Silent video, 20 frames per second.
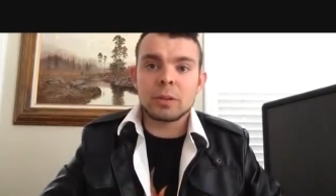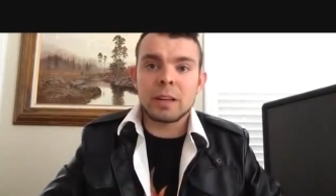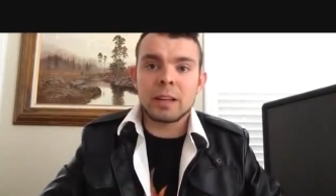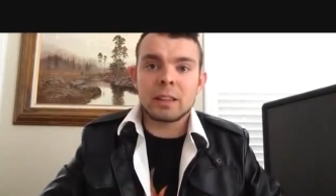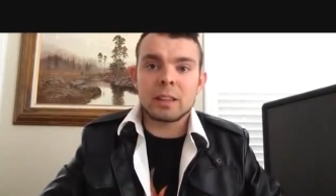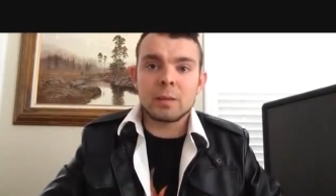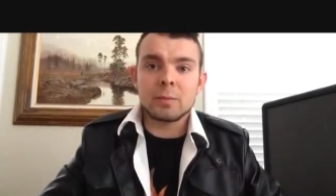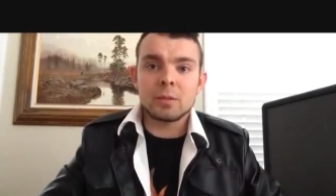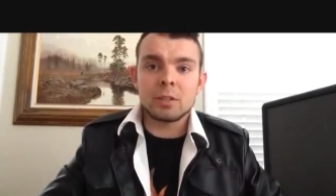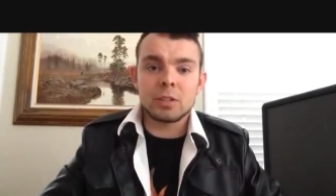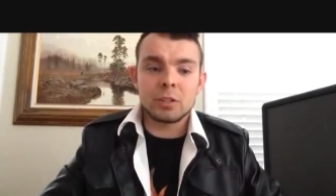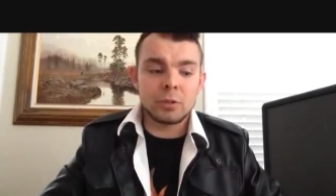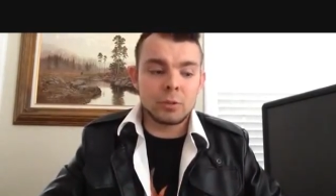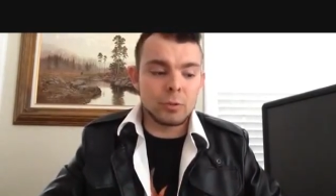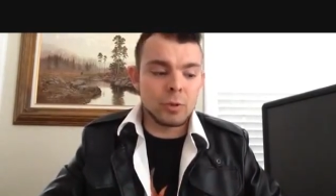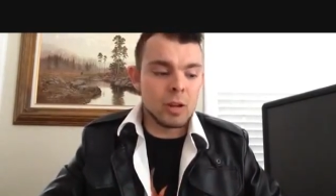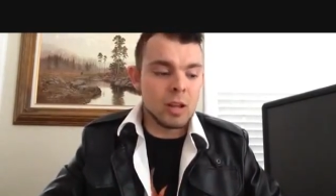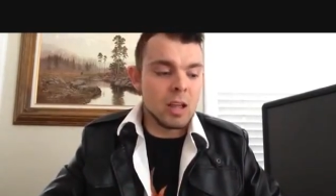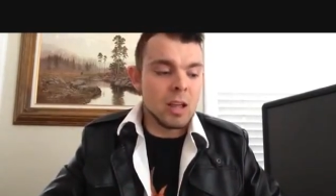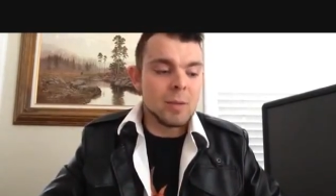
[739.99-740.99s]
get them
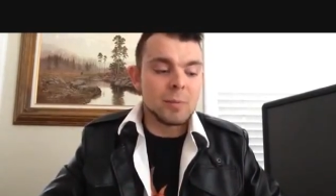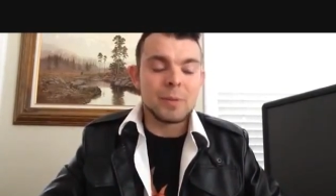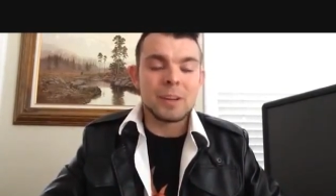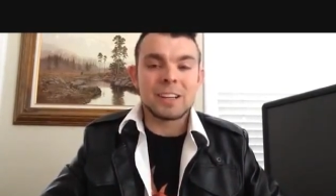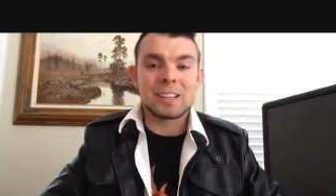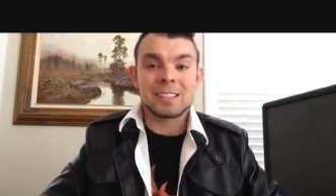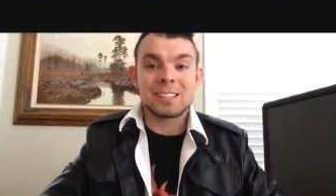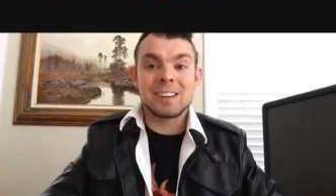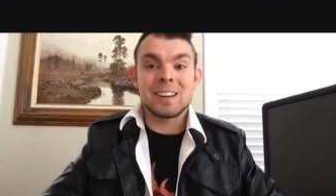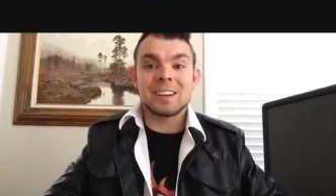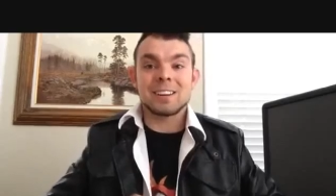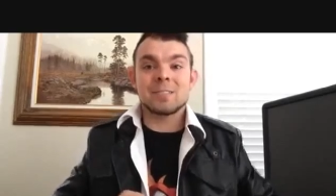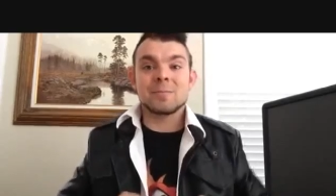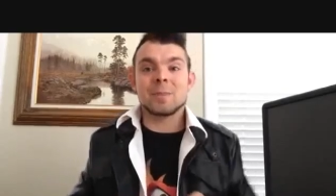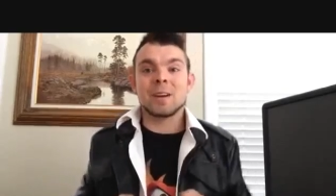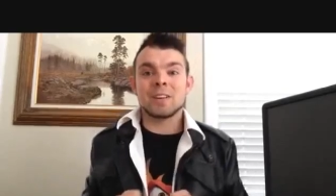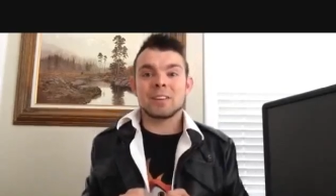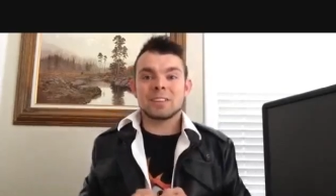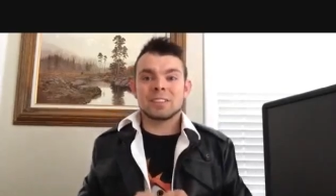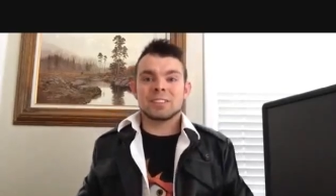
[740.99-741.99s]
to be excited
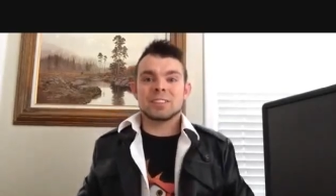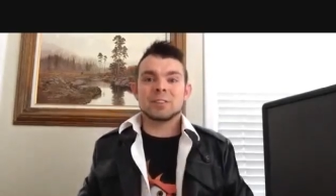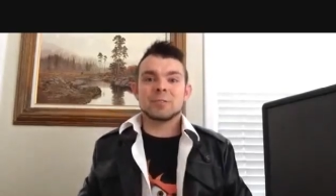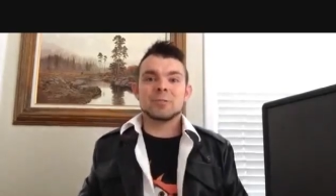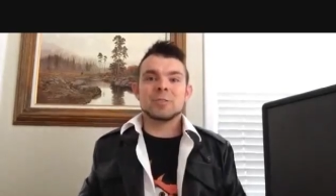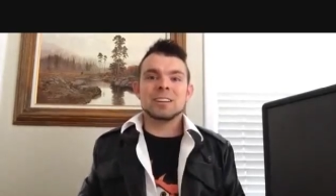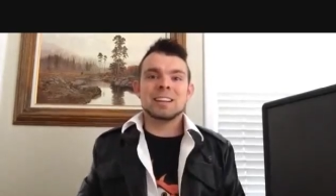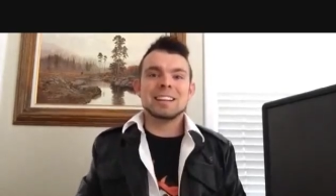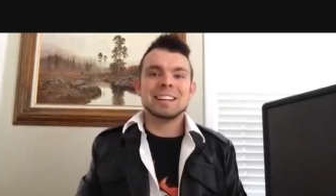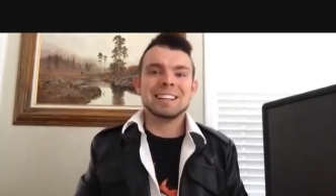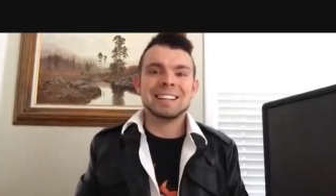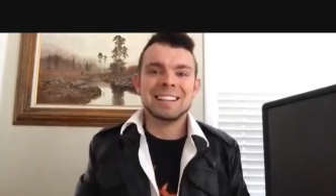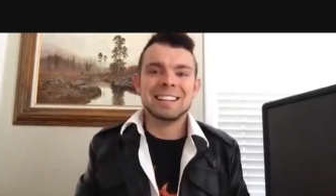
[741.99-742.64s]
about it too